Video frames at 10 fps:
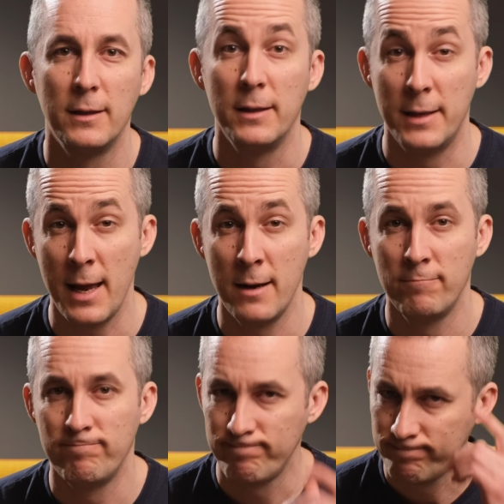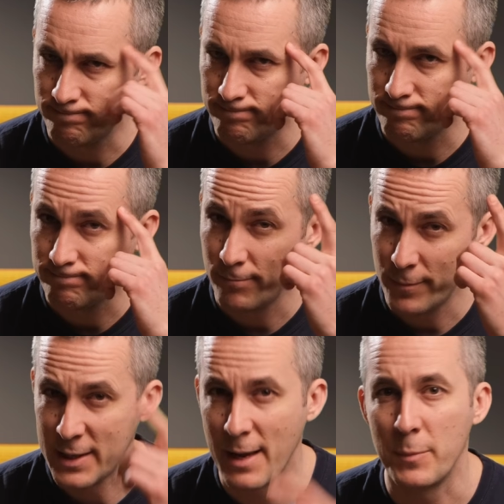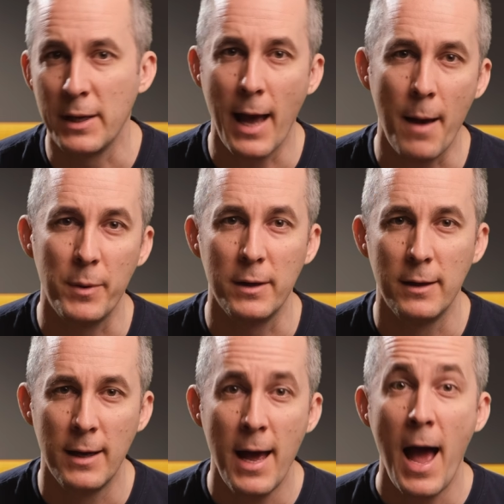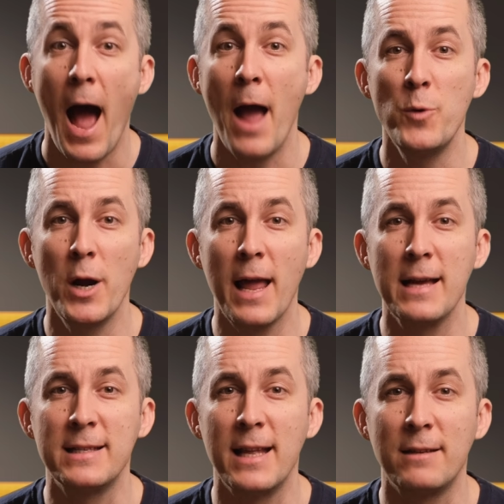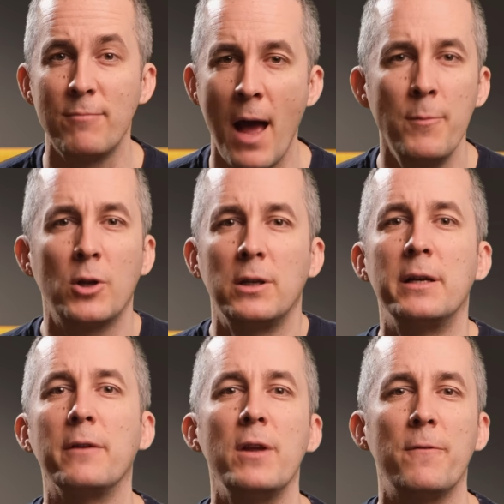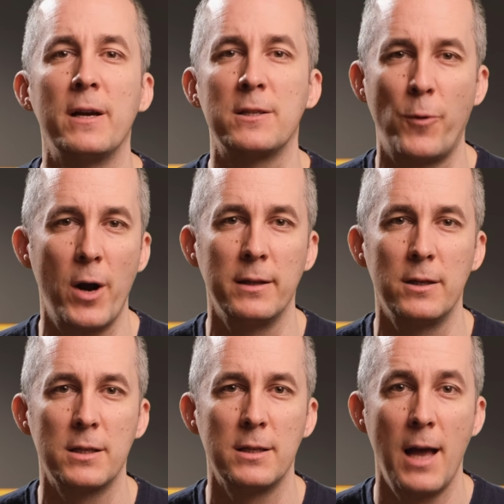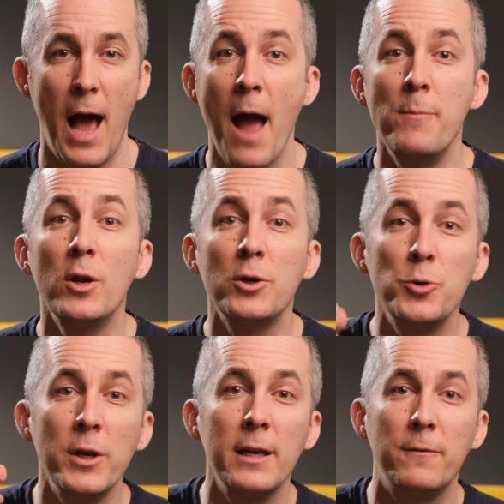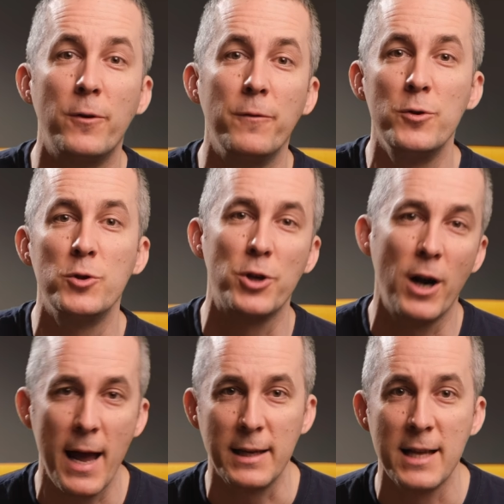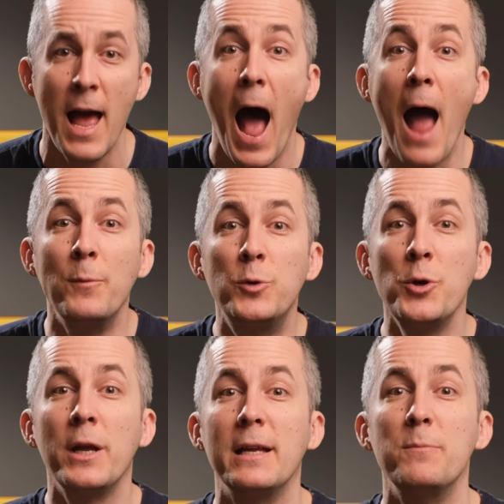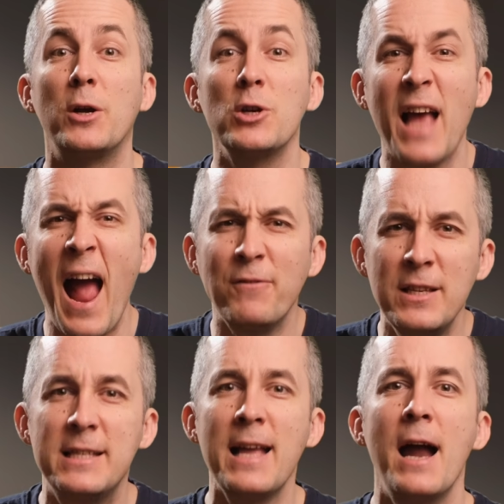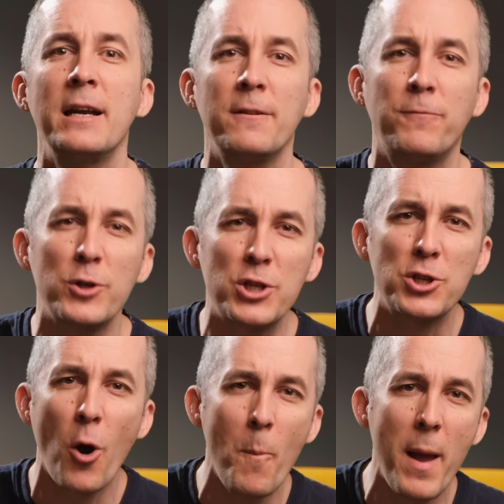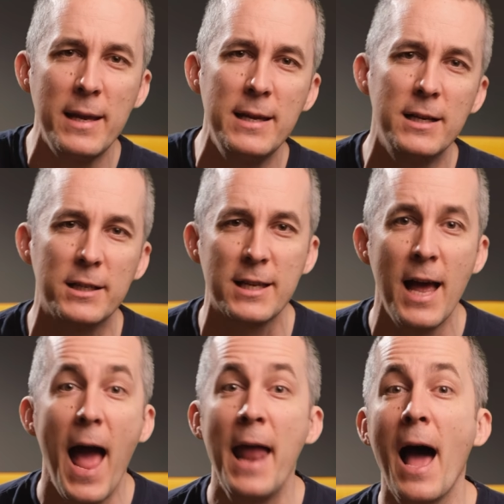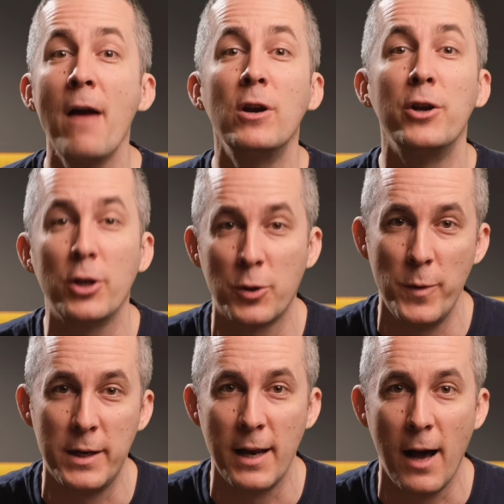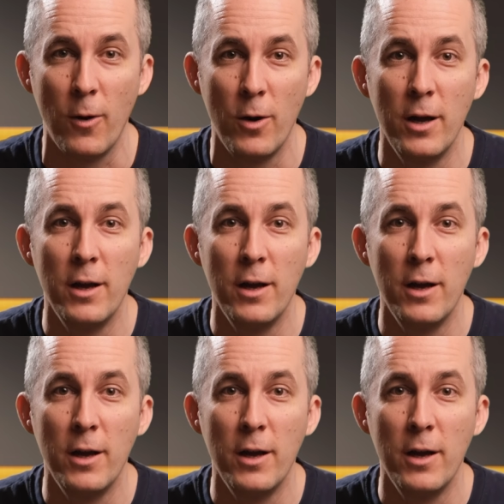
Then, something happened. I realized that I'm not learning VFX for others. I'm not doing it for views or likes. I'm doing it because I have desired it for so many years and I will not quit now.